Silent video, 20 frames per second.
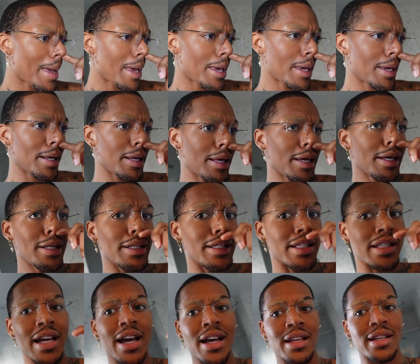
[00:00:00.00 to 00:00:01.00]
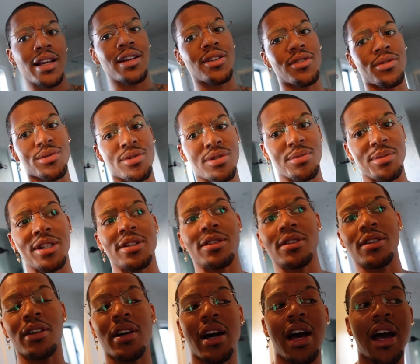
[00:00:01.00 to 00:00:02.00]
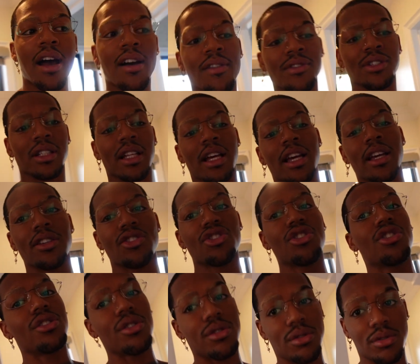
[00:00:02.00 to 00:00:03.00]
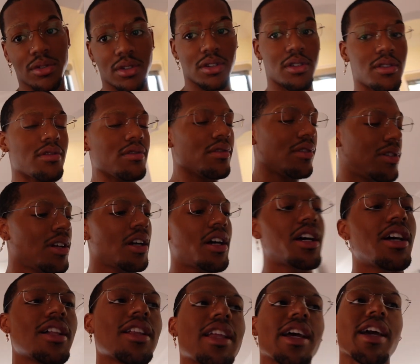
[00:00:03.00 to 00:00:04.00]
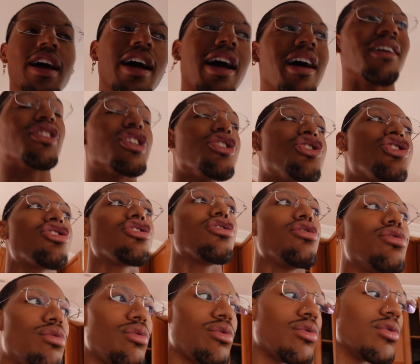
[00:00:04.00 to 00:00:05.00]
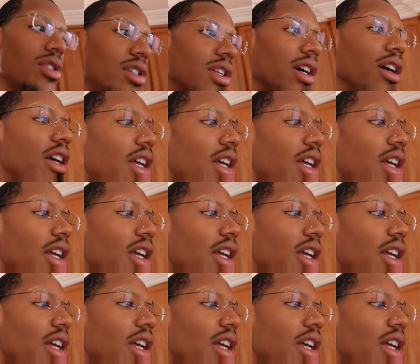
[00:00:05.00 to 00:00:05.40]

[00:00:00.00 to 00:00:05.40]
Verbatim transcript: And it is not natural to me, girl. I have to like choose. Like I have to choose.